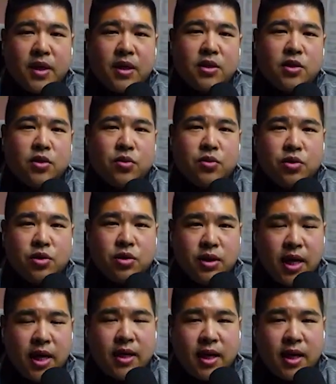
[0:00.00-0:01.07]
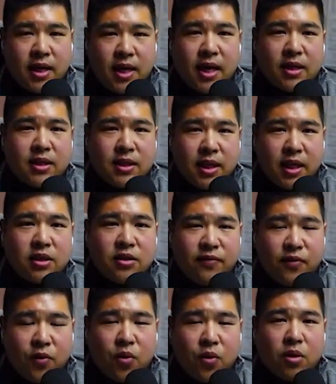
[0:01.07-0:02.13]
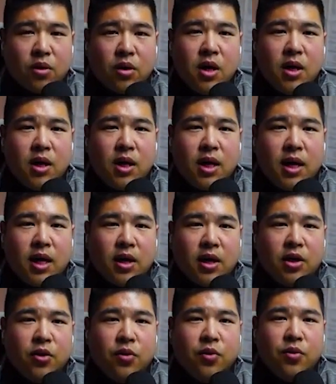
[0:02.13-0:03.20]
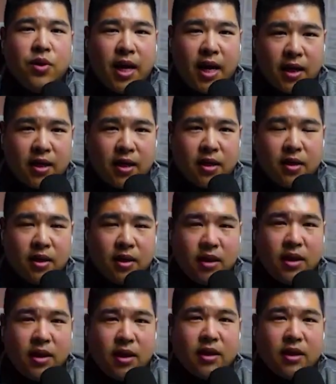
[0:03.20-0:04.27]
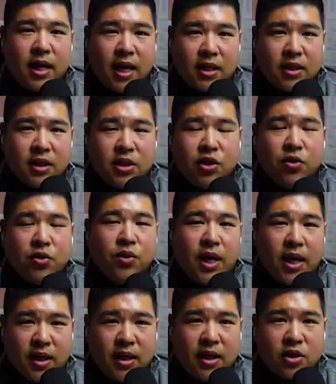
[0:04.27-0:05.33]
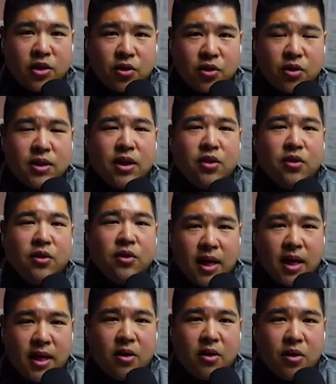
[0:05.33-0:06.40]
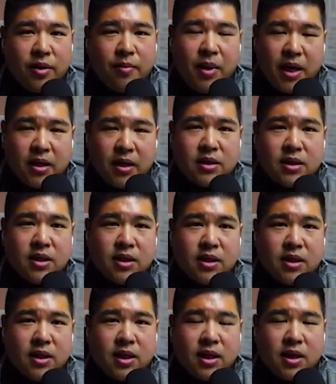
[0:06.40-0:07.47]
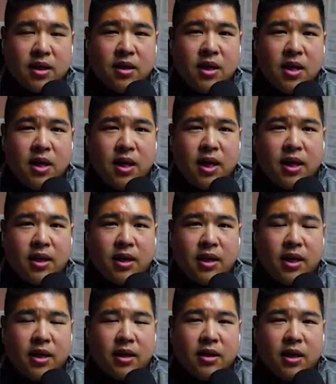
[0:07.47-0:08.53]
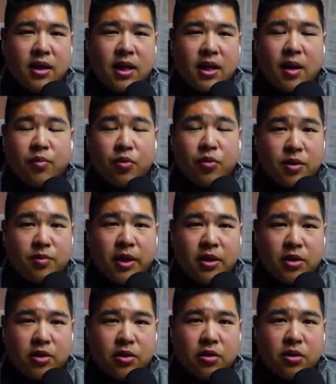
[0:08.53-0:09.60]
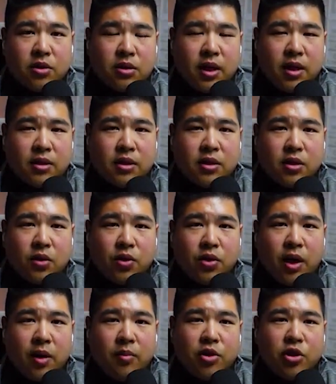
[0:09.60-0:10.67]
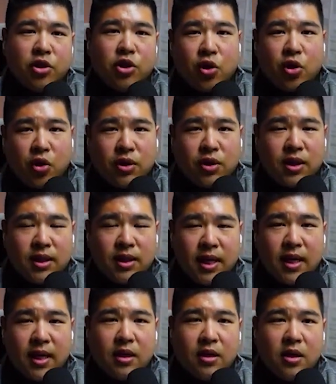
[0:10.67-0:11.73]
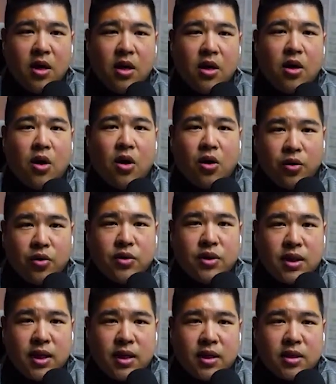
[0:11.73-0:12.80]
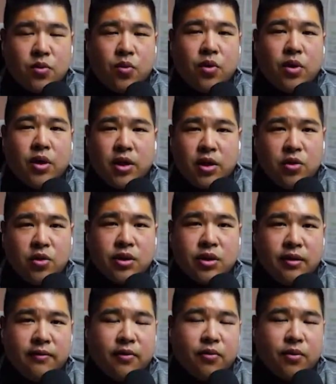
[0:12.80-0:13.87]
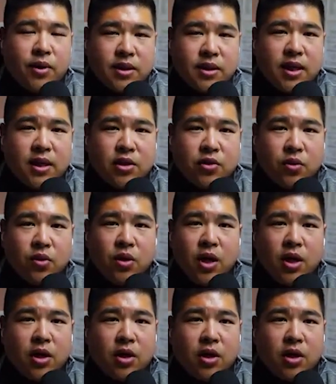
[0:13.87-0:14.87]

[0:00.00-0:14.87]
And so net net net stands for uh, you net the taxes, you net the insurance, and you net all the maintenance and uh, and and uh, capital expenditures. And so you're able to charge the tenant all those things. Wherein usually for residential,